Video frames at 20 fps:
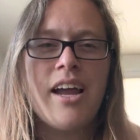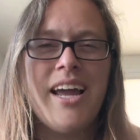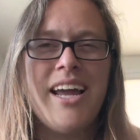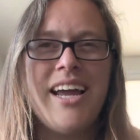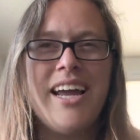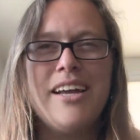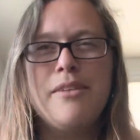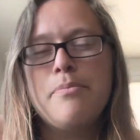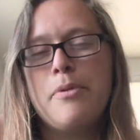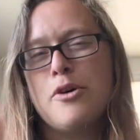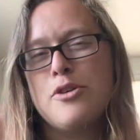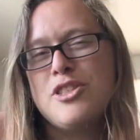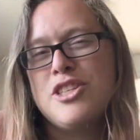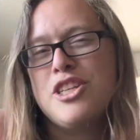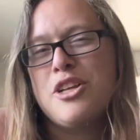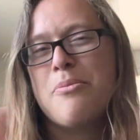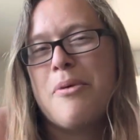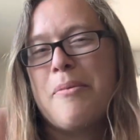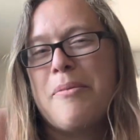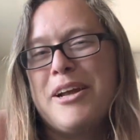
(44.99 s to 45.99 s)
and posting
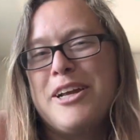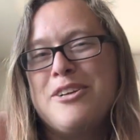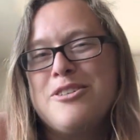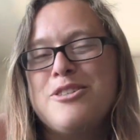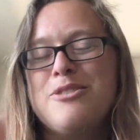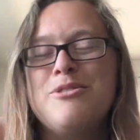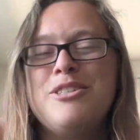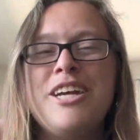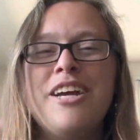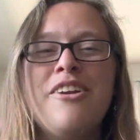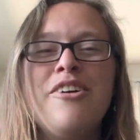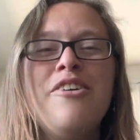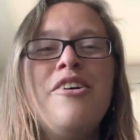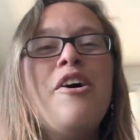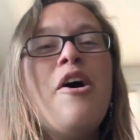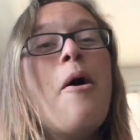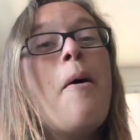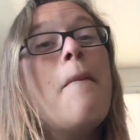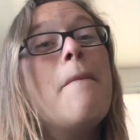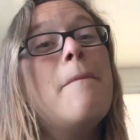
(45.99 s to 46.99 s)
them on my YouTube channel,
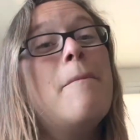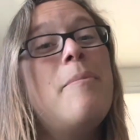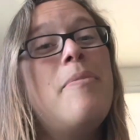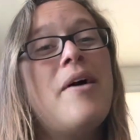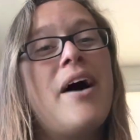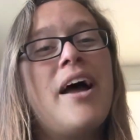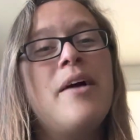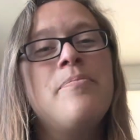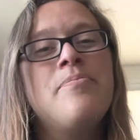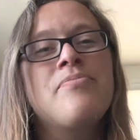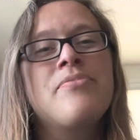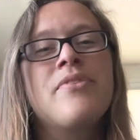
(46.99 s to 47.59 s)
but